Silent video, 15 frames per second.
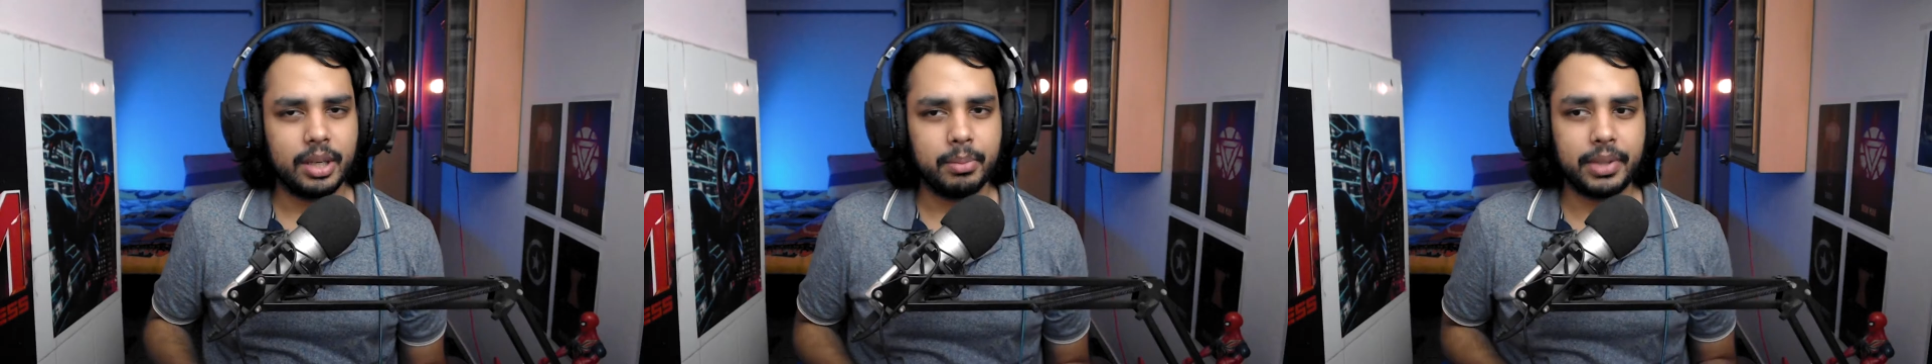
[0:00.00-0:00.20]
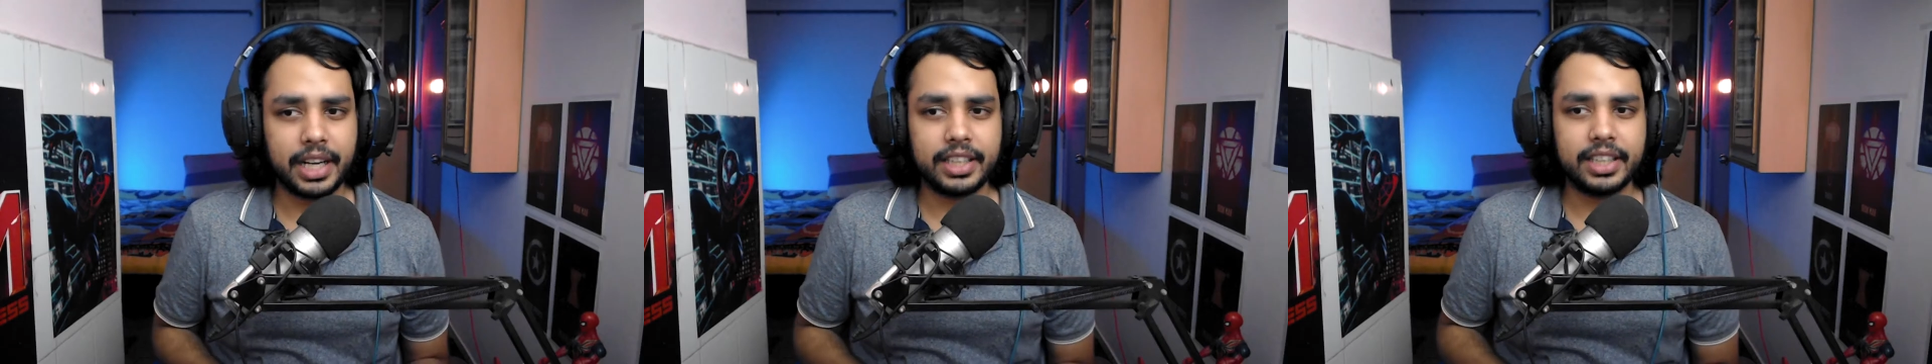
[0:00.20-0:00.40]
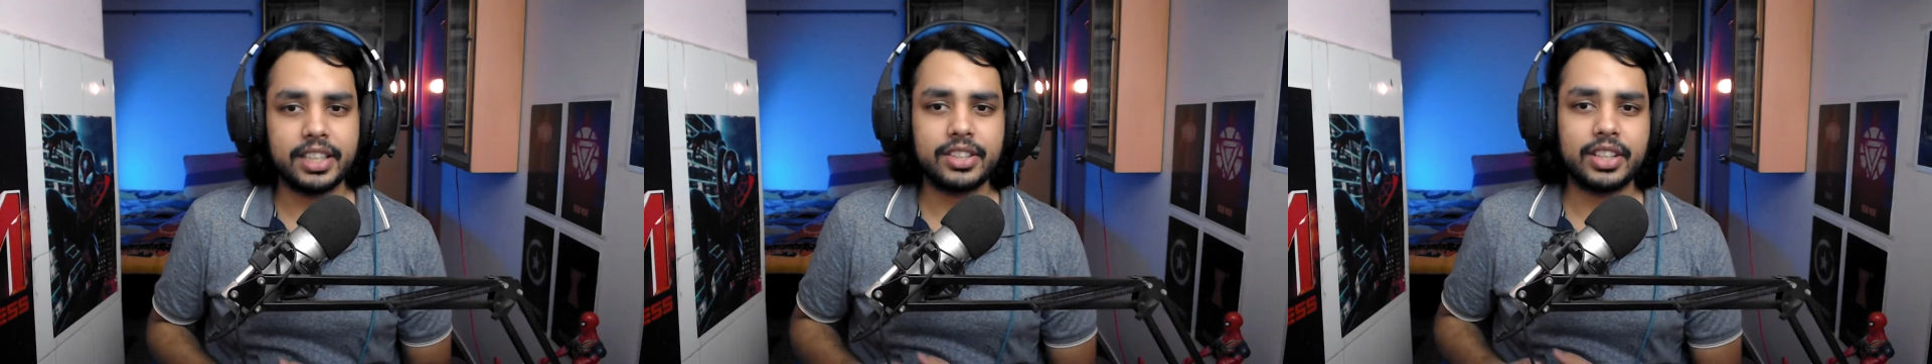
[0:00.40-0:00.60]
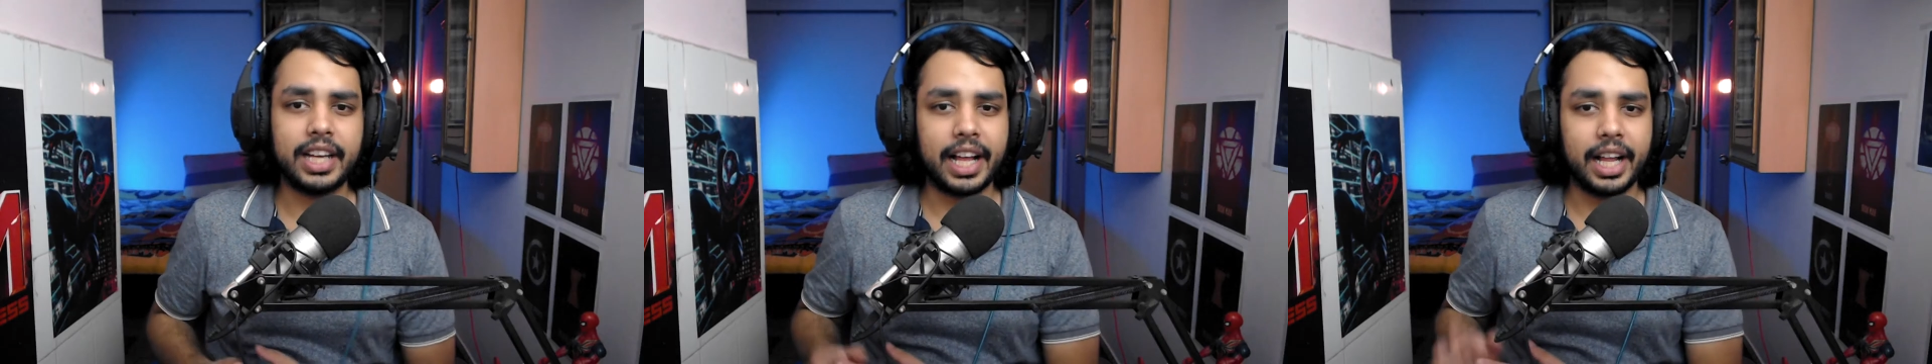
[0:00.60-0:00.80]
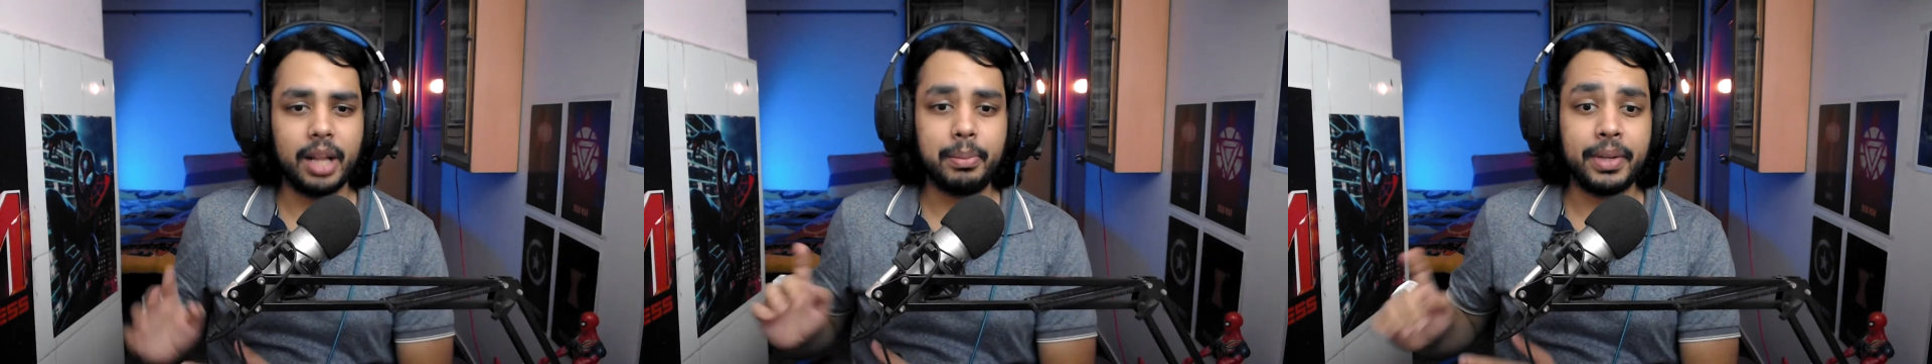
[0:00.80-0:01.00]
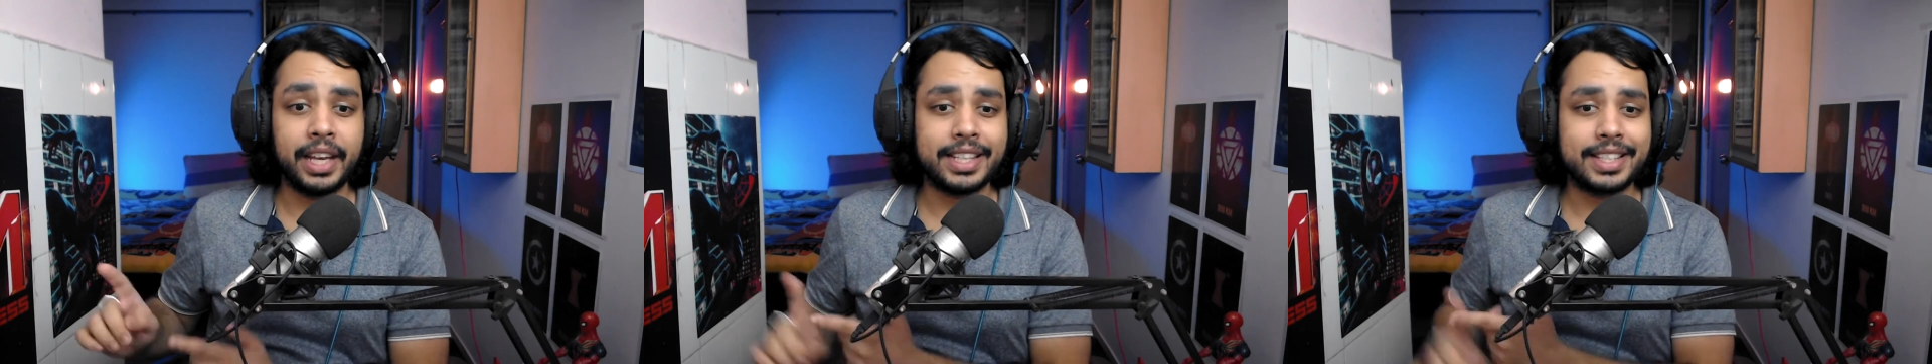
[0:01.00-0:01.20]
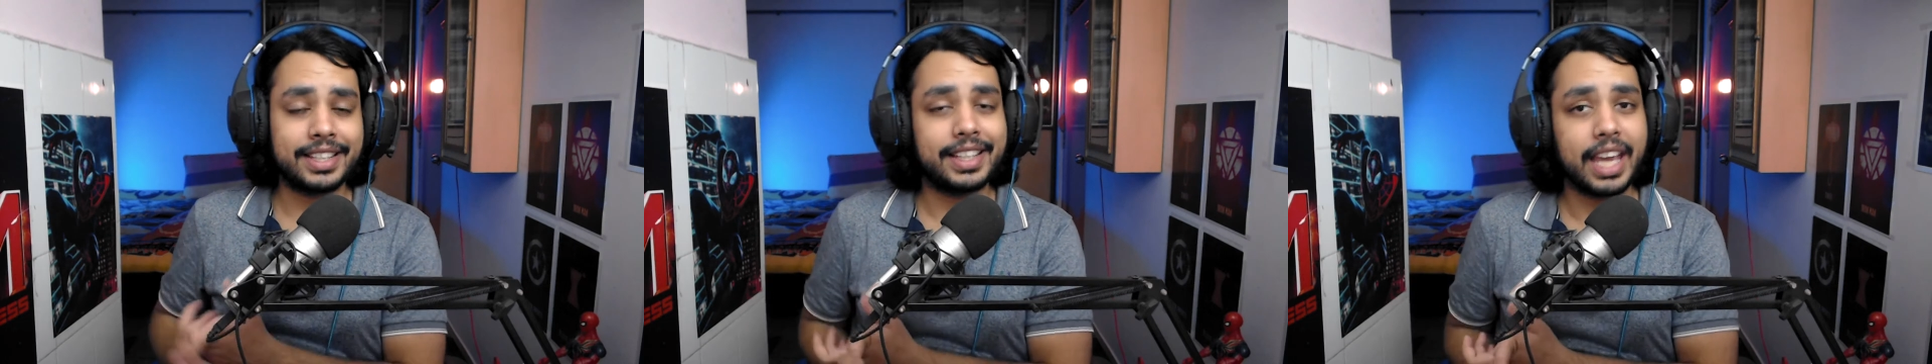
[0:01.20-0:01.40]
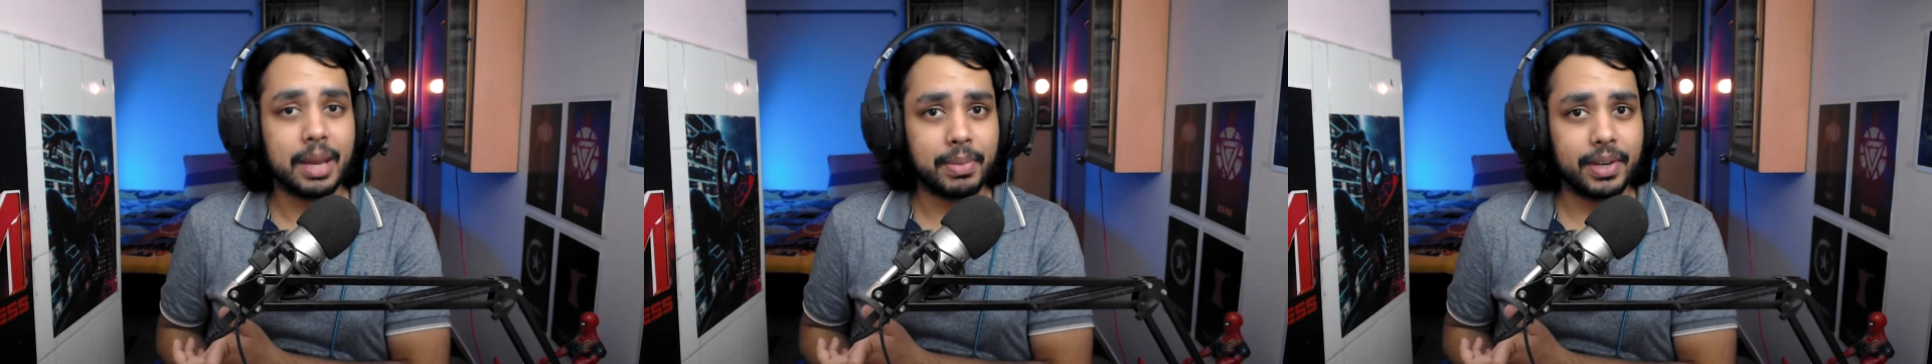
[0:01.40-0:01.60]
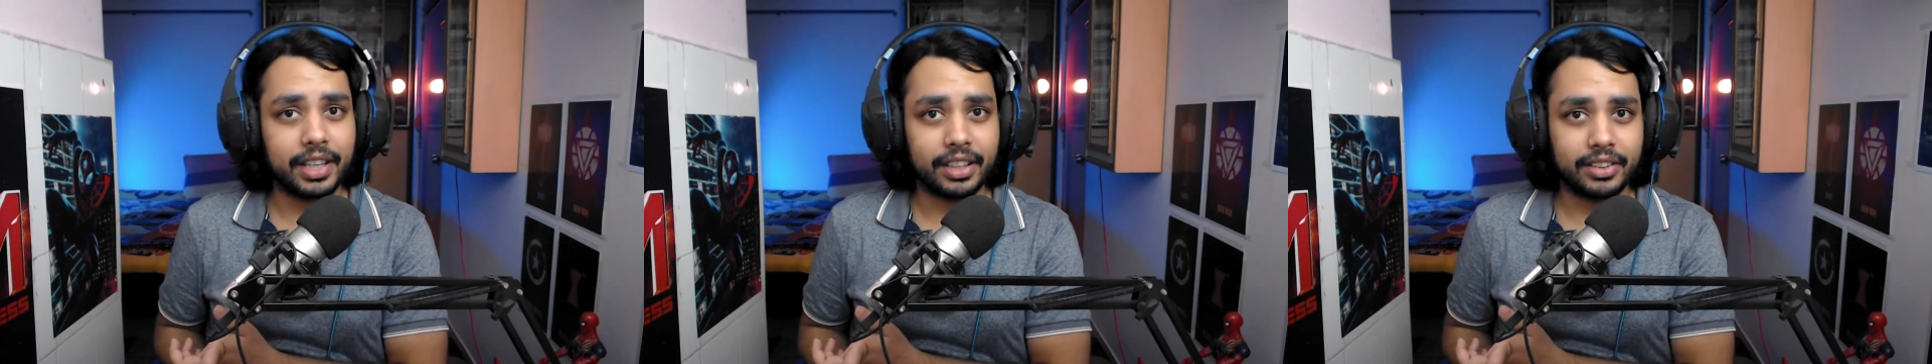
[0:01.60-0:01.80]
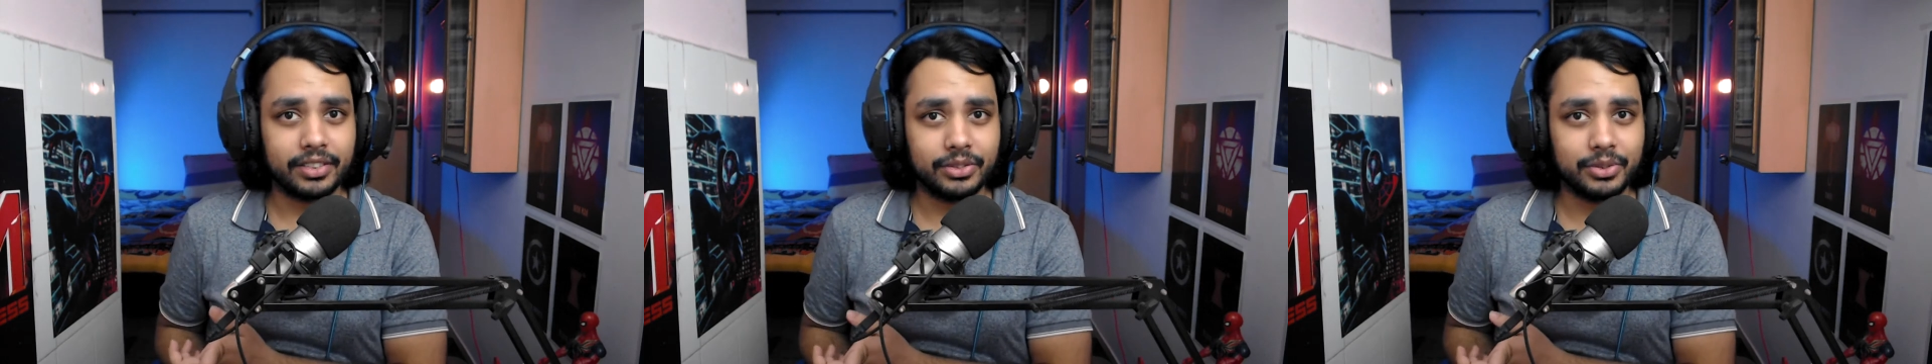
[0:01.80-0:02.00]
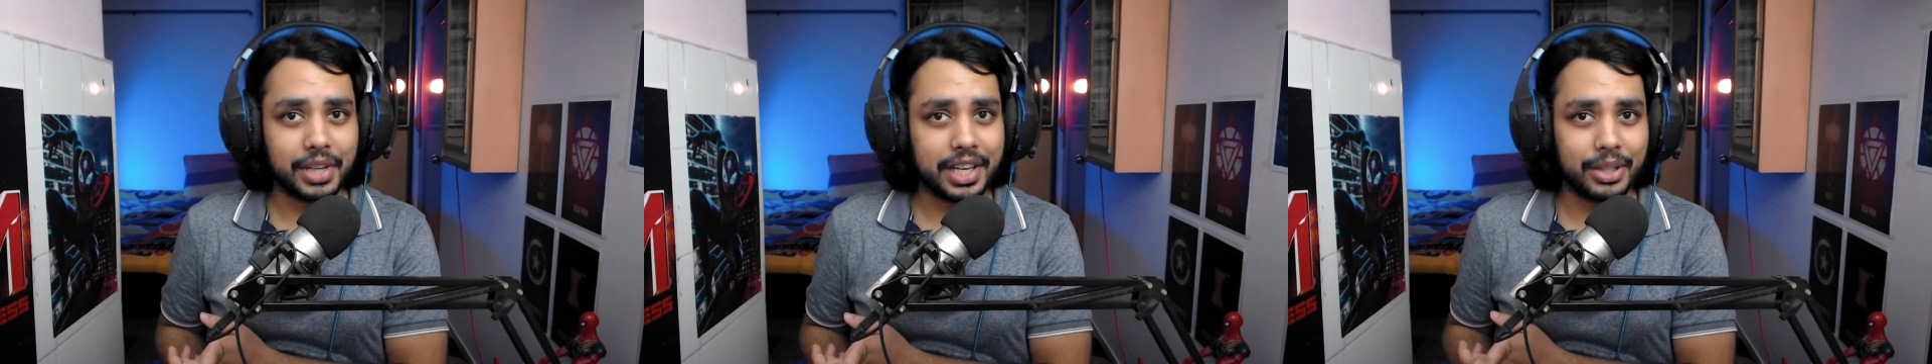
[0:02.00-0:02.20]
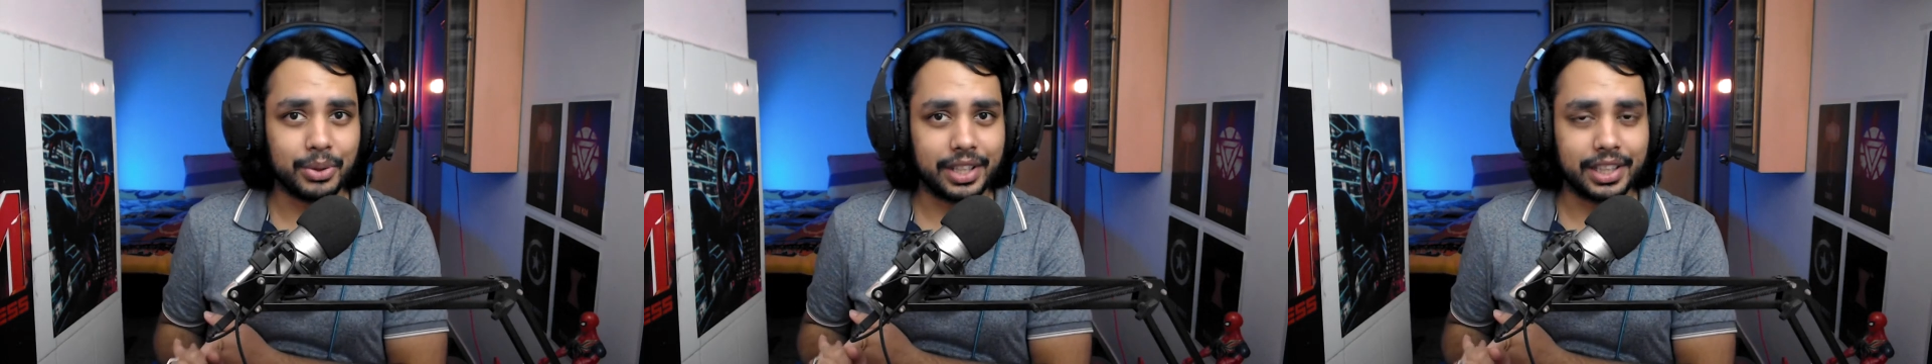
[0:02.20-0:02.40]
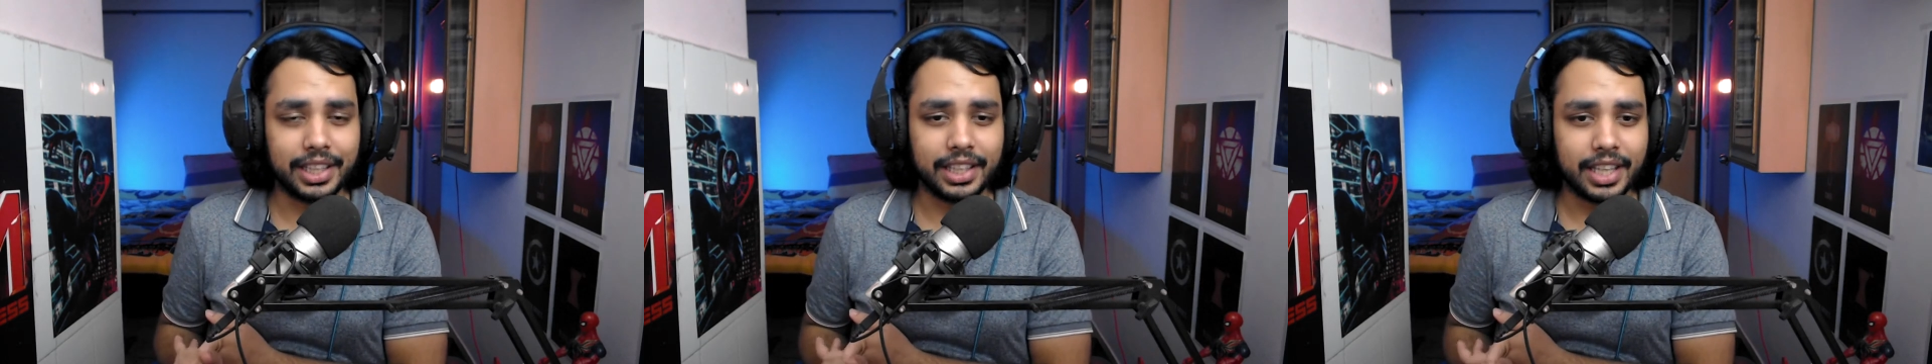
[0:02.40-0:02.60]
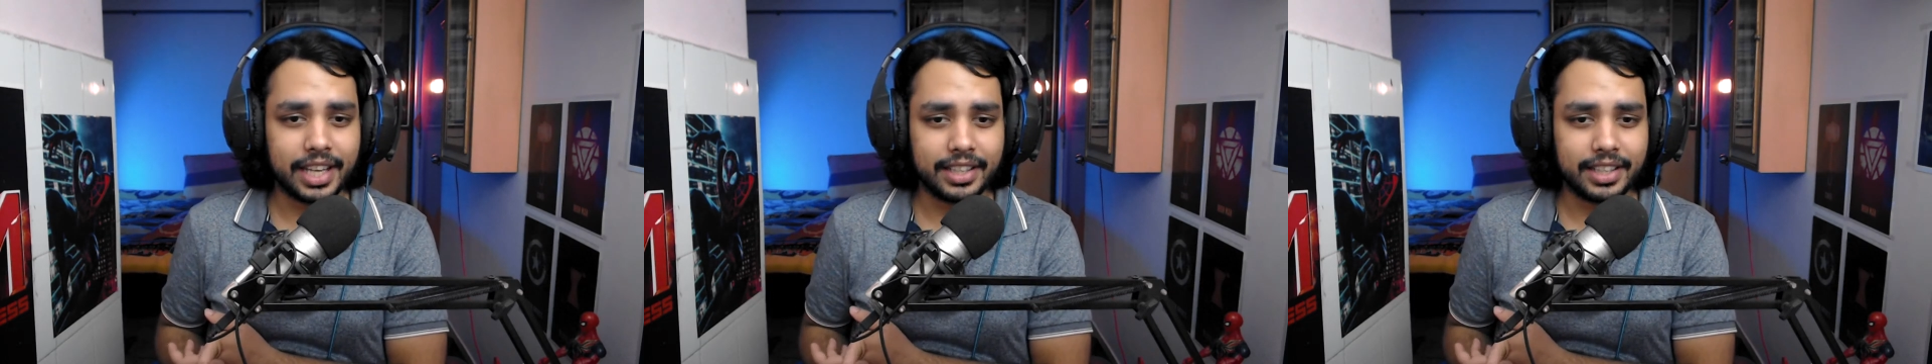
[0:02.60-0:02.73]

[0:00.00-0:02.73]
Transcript: but I think it's gonna help in escaping very quickly.